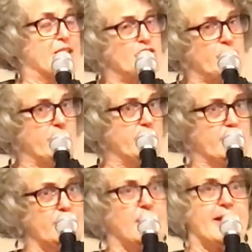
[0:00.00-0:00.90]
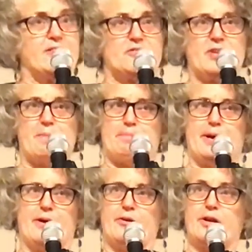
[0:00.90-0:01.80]
She didn't like
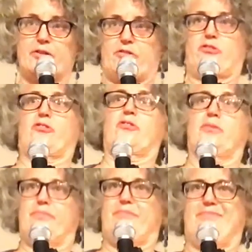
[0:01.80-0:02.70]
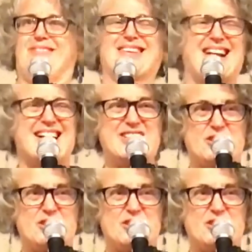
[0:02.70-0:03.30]
step-parents. I